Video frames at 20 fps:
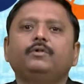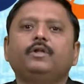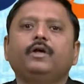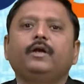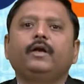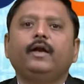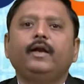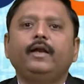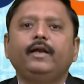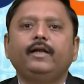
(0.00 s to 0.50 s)
the
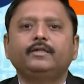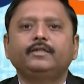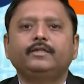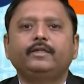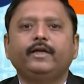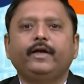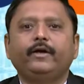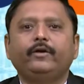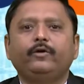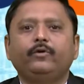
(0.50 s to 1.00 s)
running
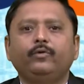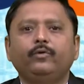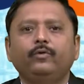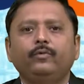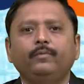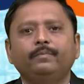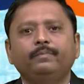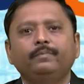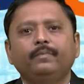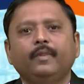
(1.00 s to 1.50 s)
state
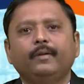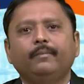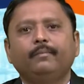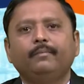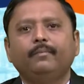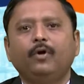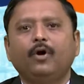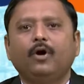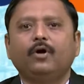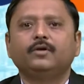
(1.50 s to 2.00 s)
to
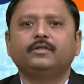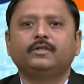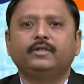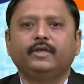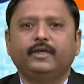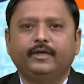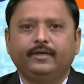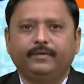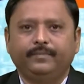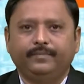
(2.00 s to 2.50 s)
block state.